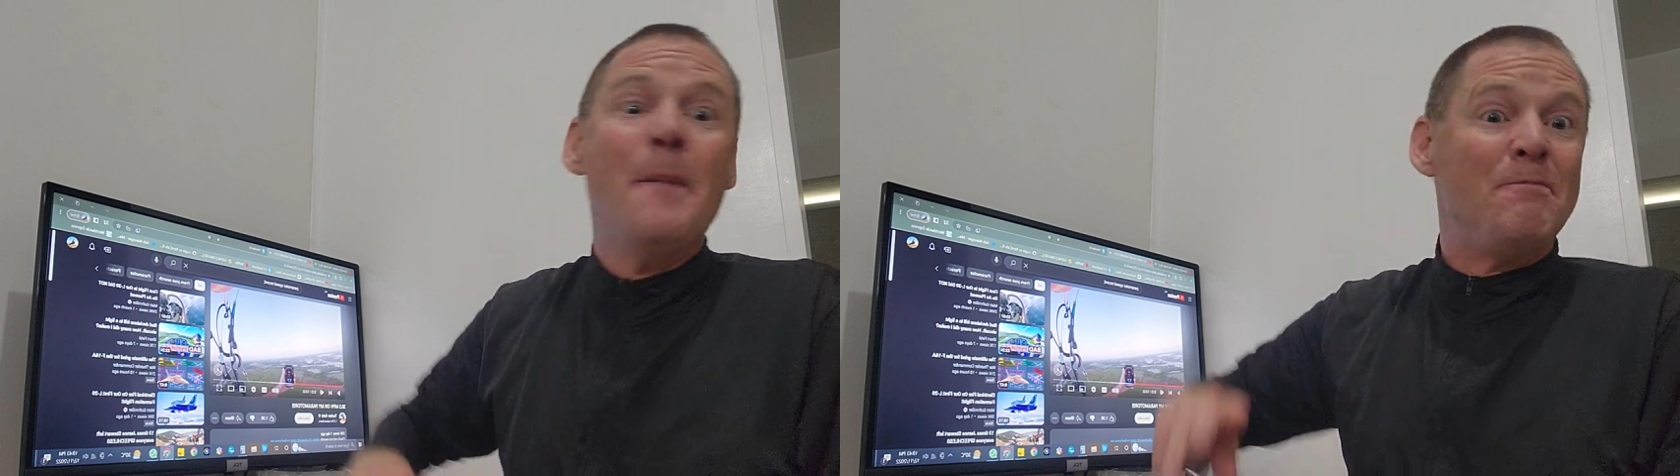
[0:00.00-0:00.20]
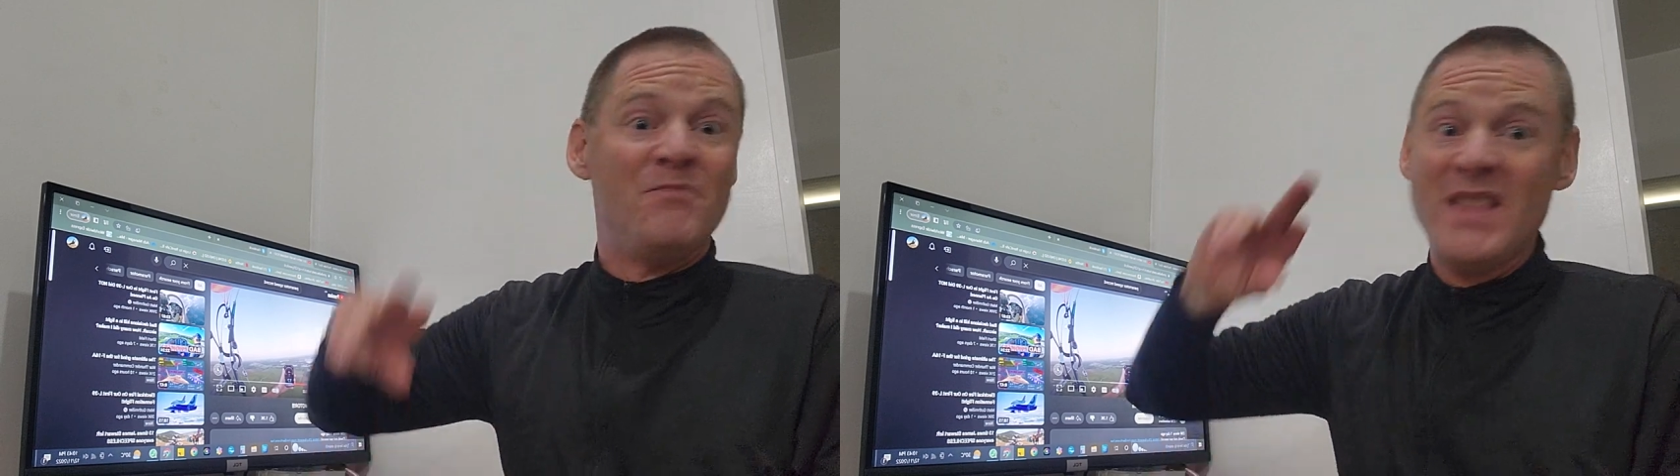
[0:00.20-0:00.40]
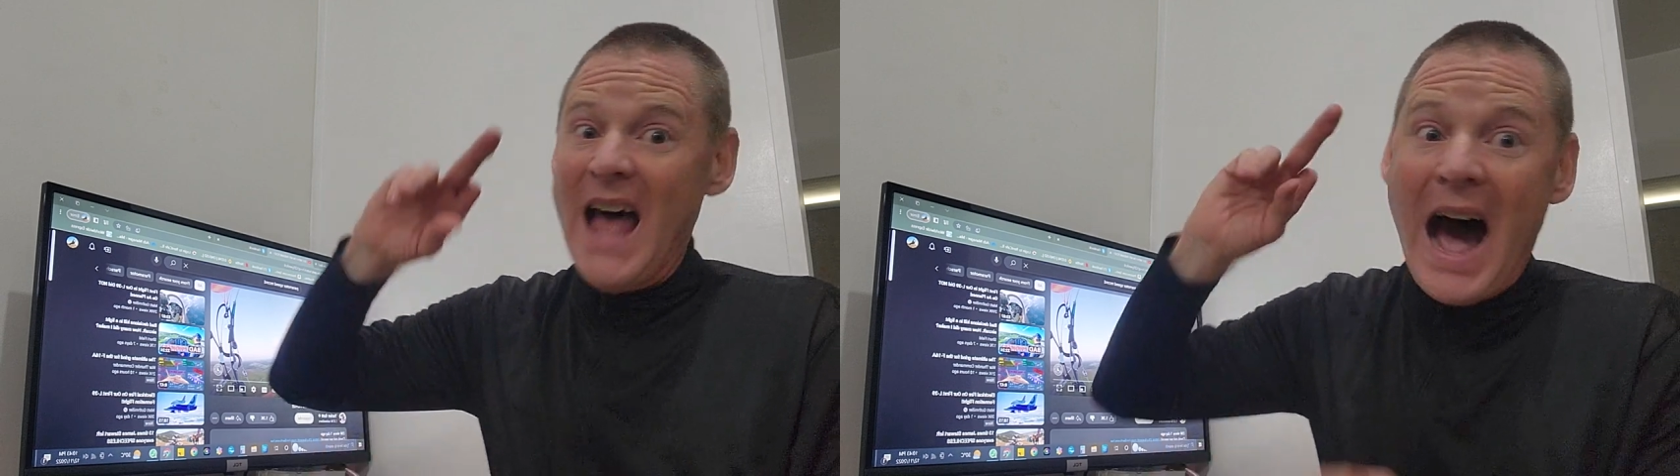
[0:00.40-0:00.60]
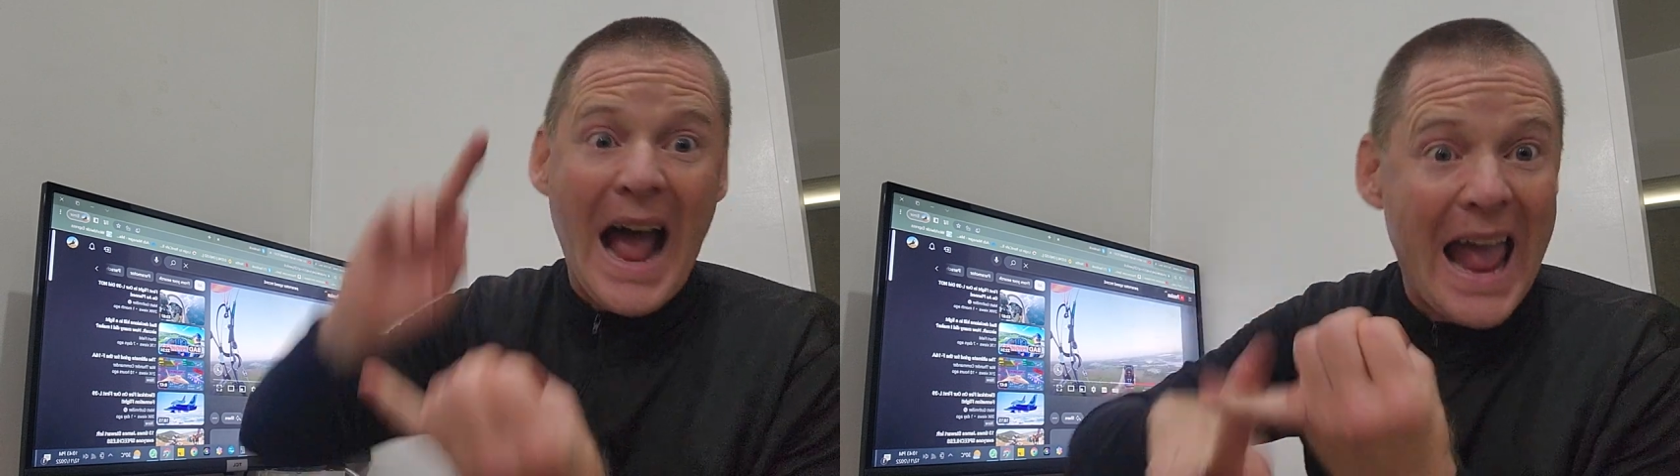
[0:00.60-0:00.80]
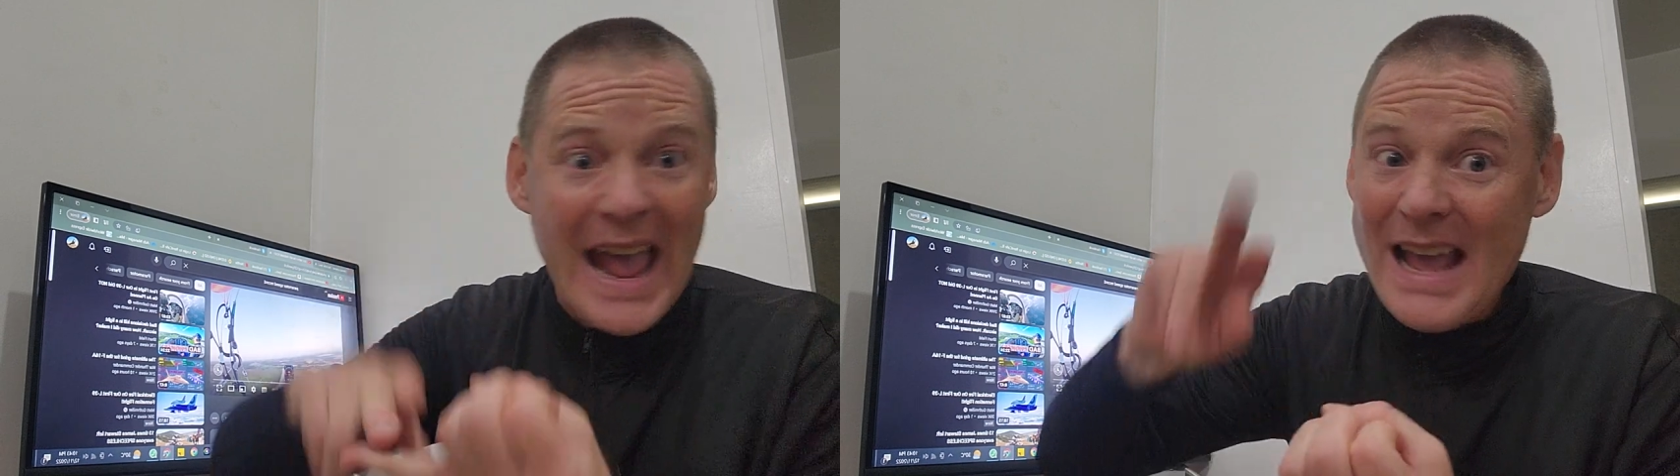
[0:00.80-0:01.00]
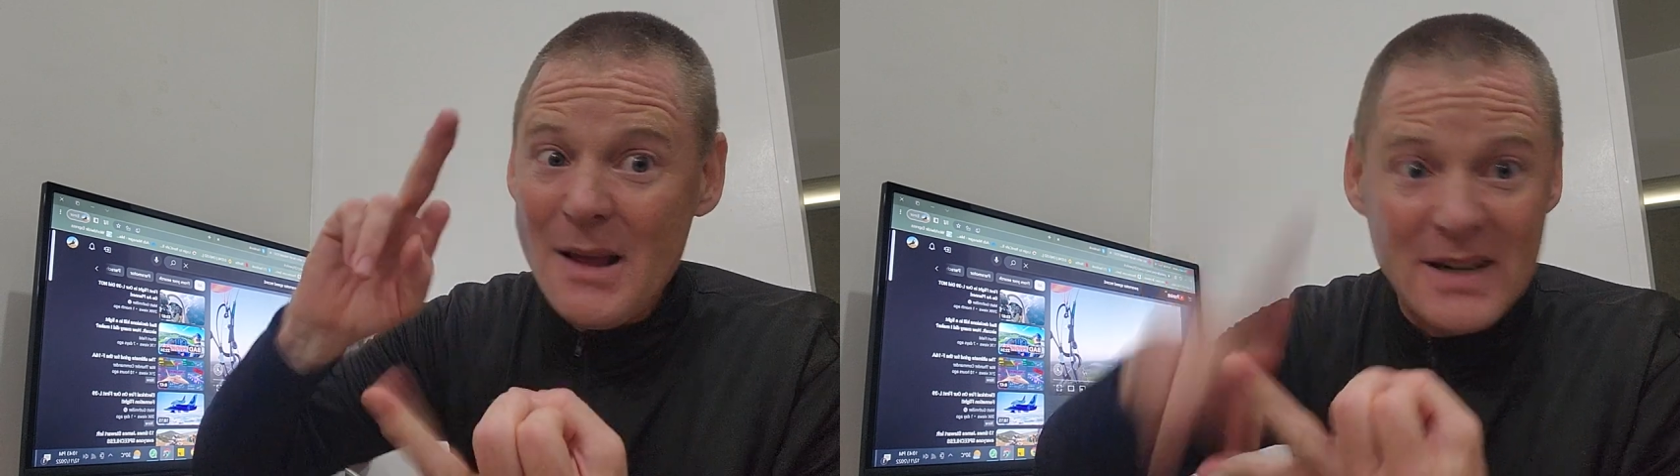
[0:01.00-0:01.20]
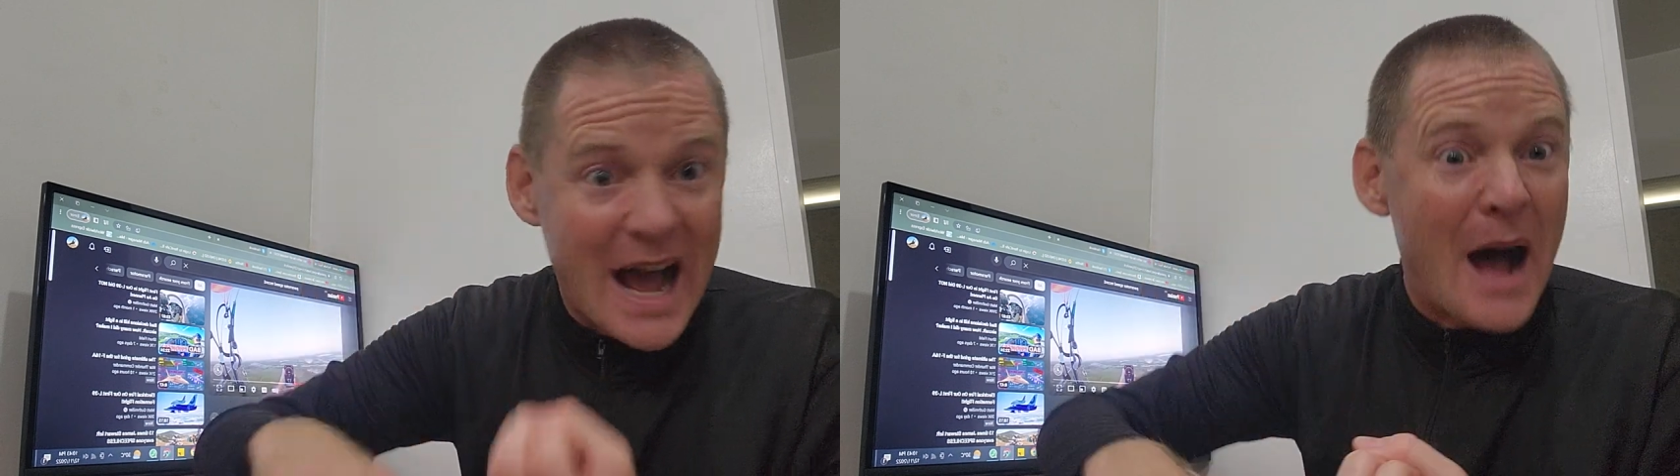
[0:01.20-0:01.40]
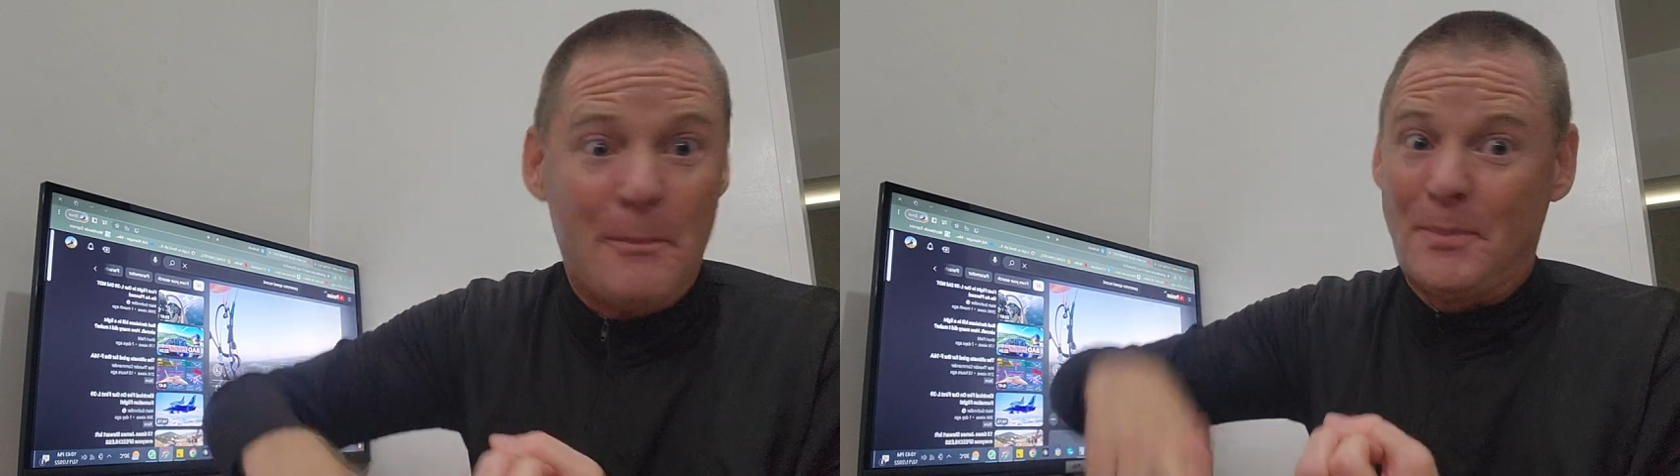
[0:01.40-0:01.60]
not A,
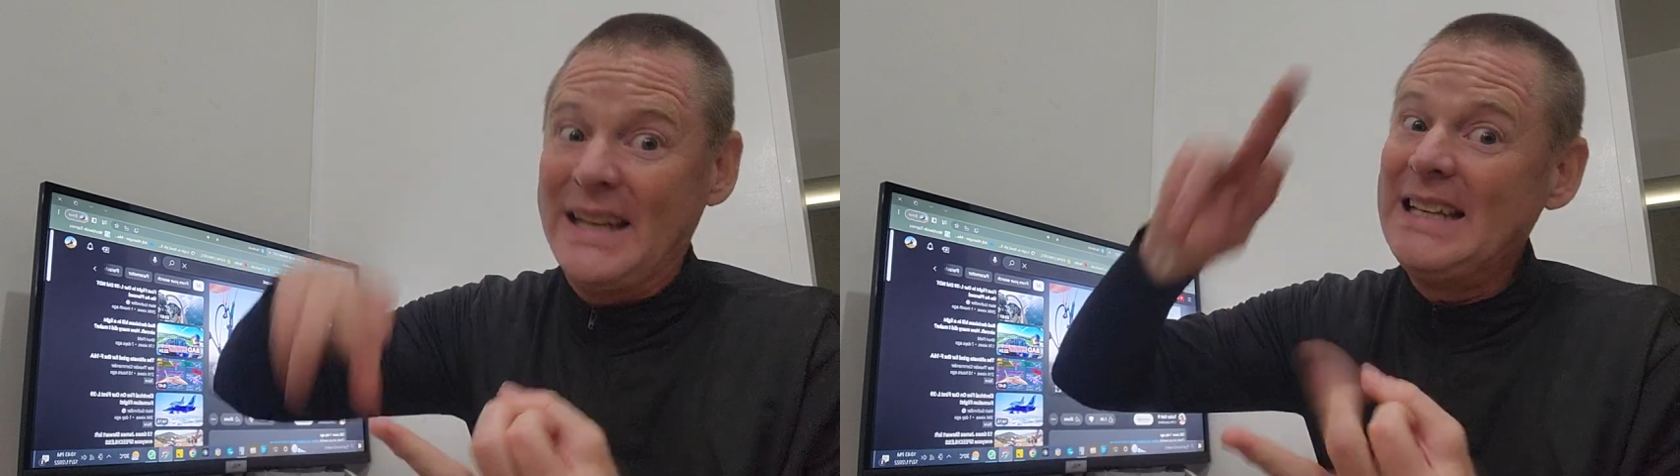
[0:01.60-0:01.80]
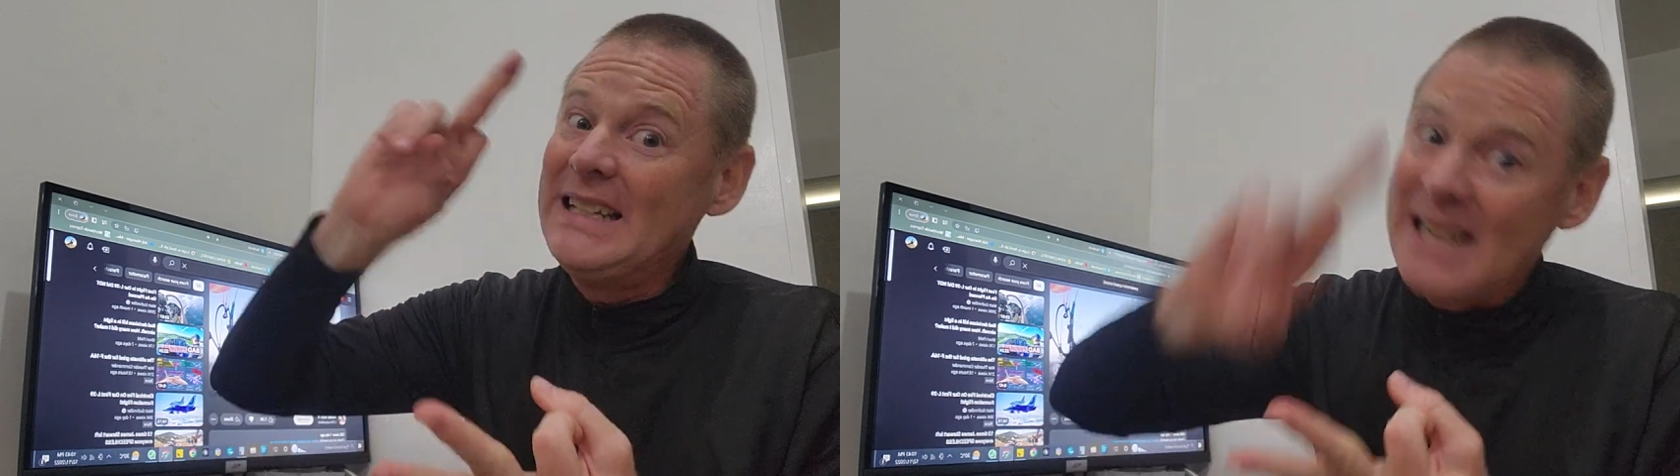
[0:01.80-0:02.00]
not B,